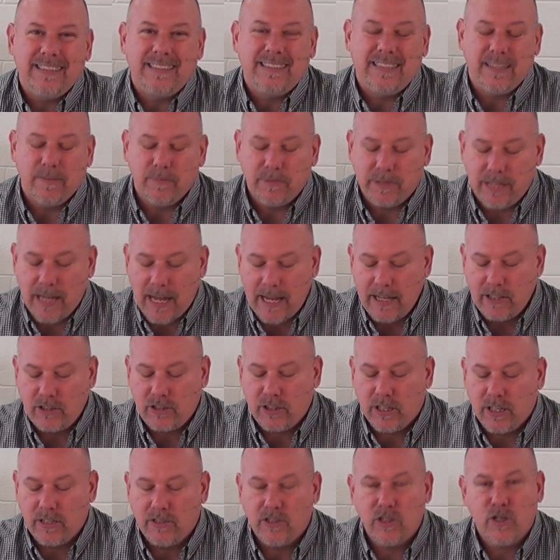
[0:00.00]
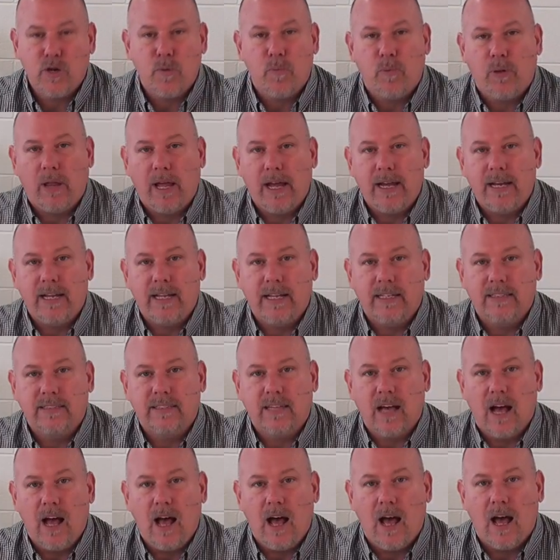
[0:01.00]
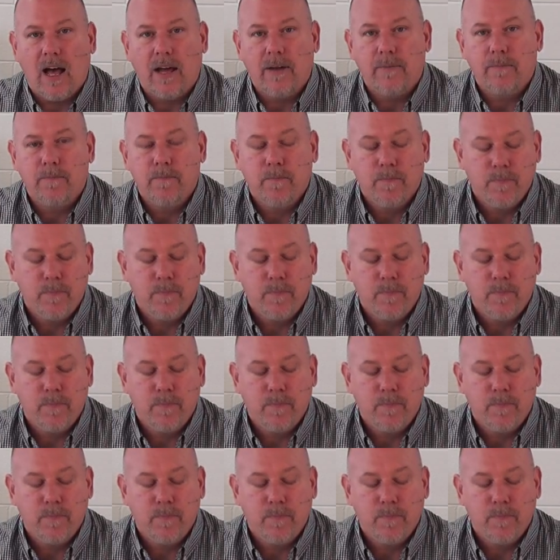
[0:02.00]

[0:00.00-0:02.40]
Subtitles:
temptation to complain against God.